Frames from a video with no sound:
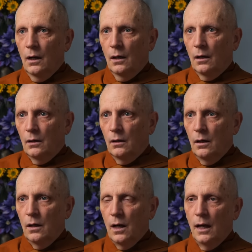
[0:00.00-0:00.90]
Uh,
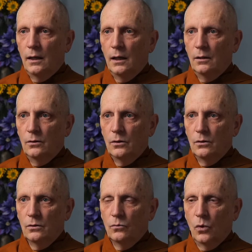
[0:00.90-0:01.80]
and then
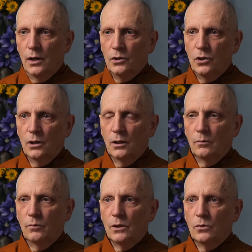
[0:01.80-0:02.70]
you're watching
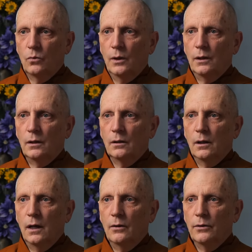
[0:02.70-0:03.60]
them as well,
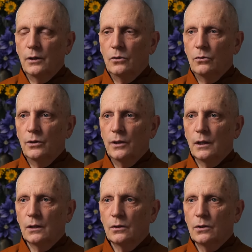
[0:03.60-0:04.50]
how they do
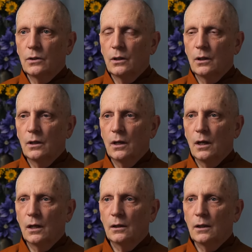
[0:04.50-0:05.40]
things.
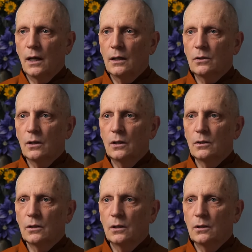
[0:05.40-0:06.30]
And that
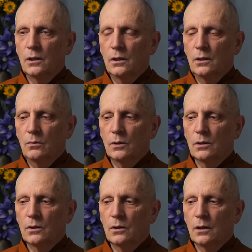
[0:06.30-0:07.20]
is a
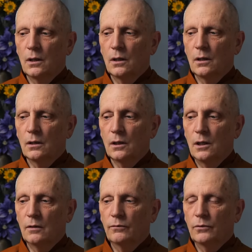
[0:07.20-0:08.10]
continuous uh,
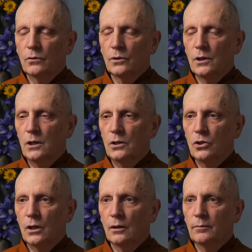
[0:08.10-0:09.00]
gift or
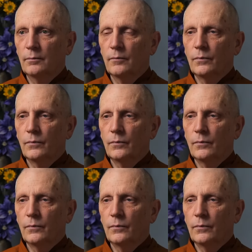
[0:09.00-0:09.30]
teaching.